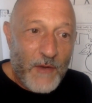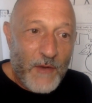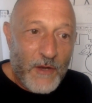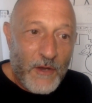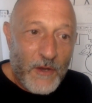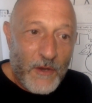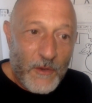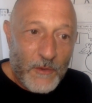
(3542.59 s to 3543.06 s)

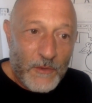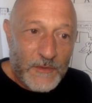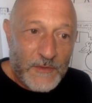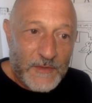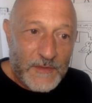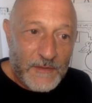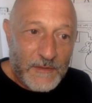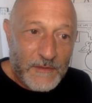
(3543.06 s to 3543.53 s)
our
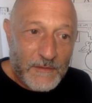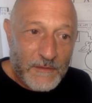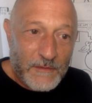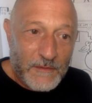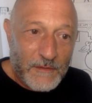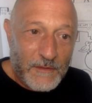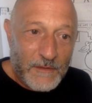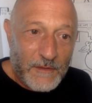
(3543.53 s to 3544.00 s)
host,
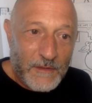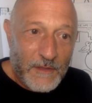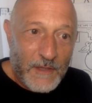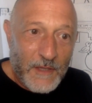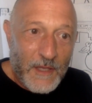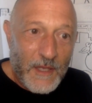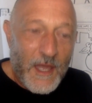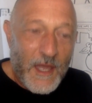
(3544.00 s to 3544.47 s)

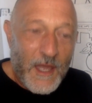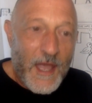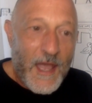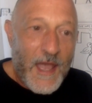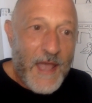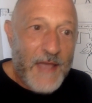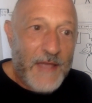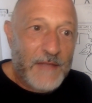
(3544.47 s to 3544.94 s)

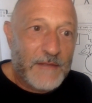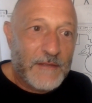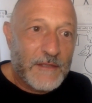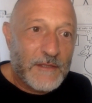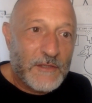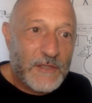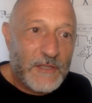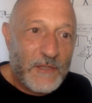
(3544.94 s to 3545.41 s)

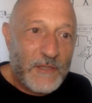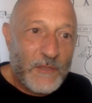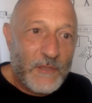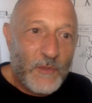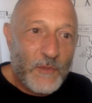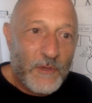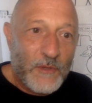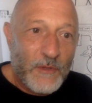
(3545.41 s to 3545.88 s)
and she
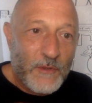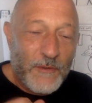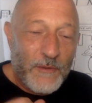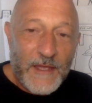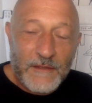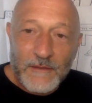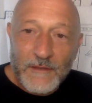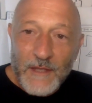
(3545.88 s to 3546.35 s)
will
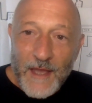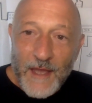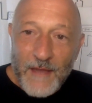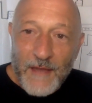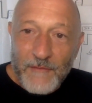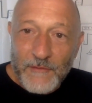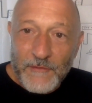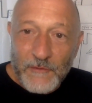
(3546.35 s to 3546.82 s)
then
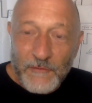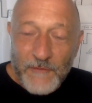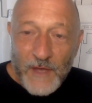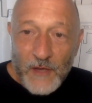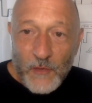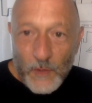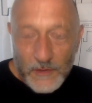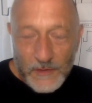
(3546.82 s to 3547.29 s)
have a few
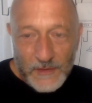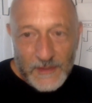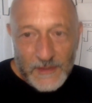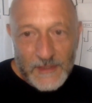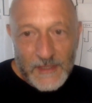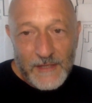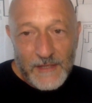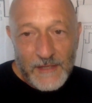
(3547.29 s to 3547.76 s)
final words
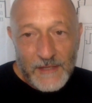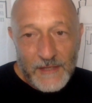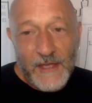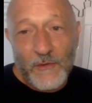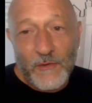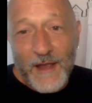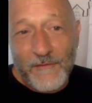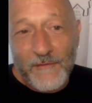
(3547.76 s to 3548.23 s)
to say.
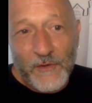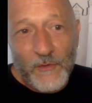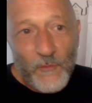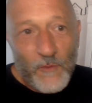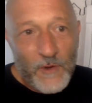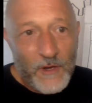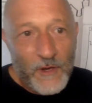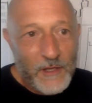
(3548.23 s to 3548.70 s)
Thank you,
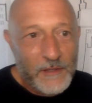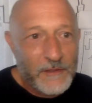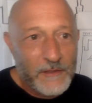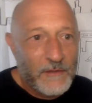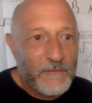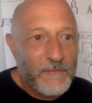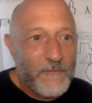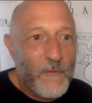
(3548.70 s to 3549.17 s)

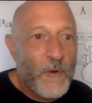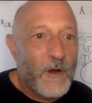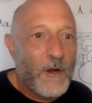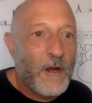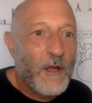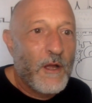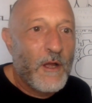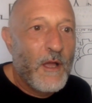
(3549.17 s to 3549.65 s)
everyone,
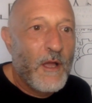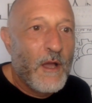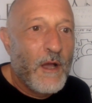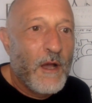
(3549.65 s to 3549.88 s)
for